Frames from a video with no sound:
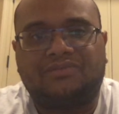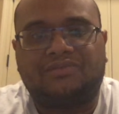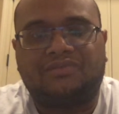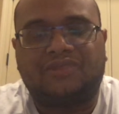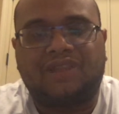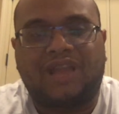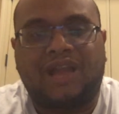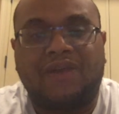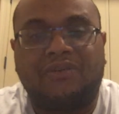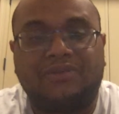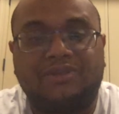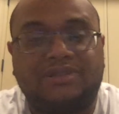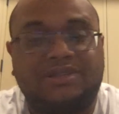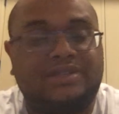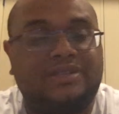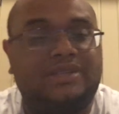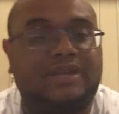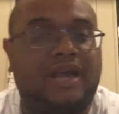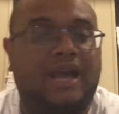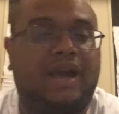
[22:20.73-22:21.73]

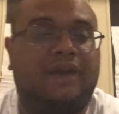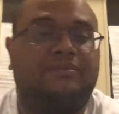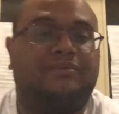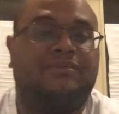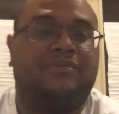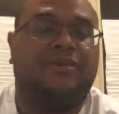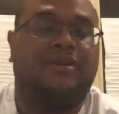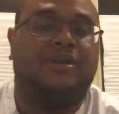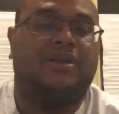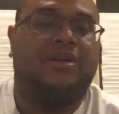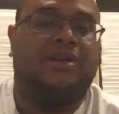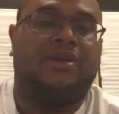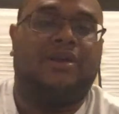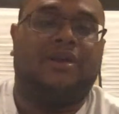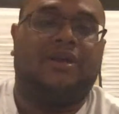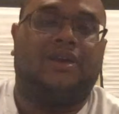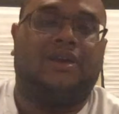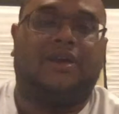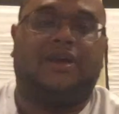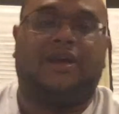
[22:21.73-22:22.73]
I'm
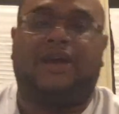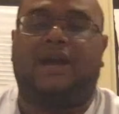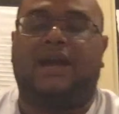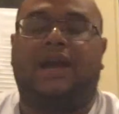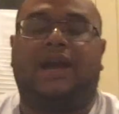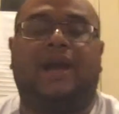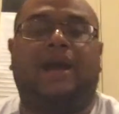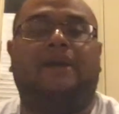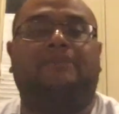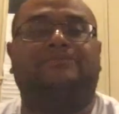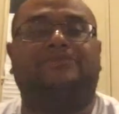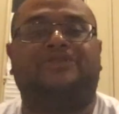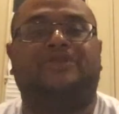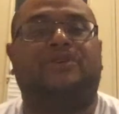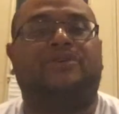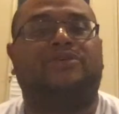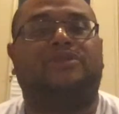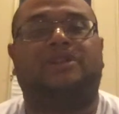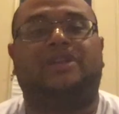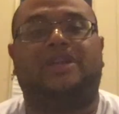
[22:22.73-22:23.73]

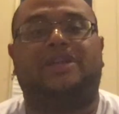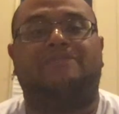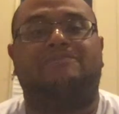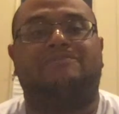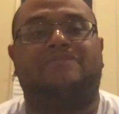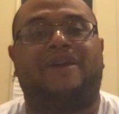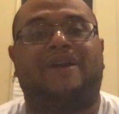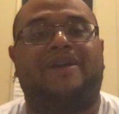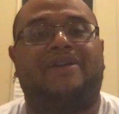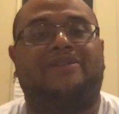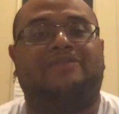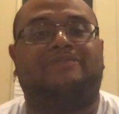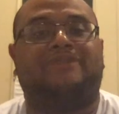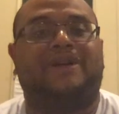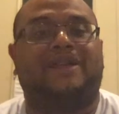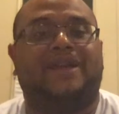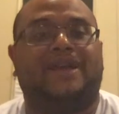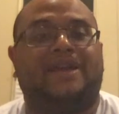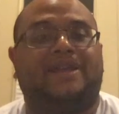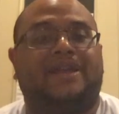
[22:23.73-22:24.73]
totally embarrassed by
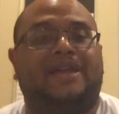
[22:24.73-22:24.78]
that.